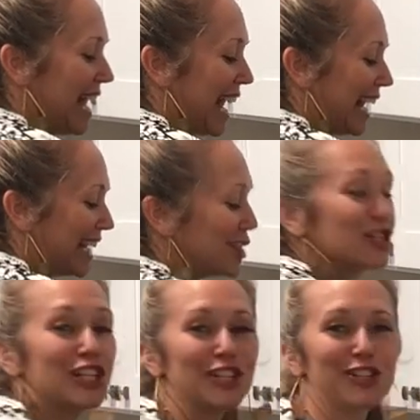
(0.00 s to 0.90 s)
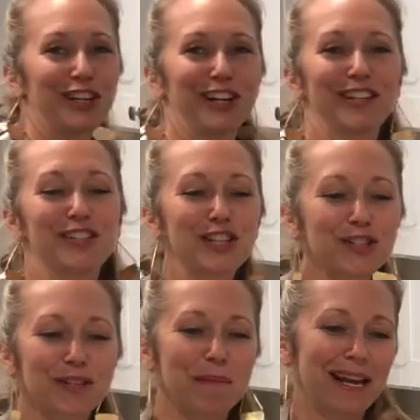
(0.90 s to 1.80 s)
And ginger.
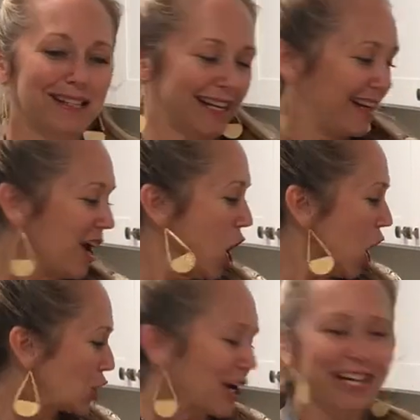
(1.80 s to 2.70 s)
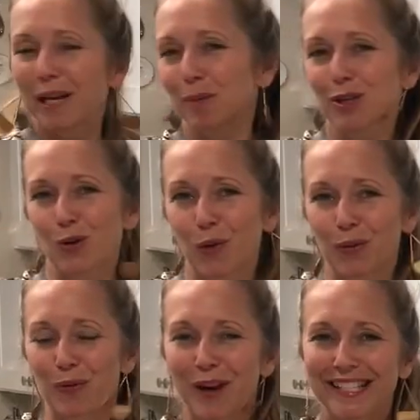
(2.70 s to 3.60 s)
Ginger's amazing. I'll try to keep it short with
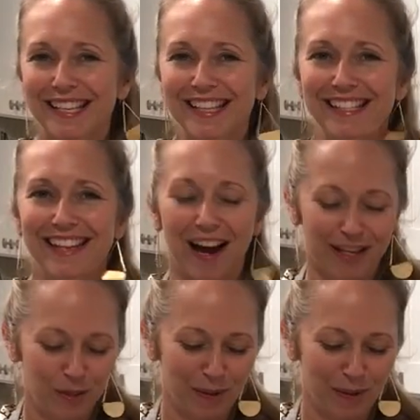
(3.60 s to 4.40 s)
the rest of these guys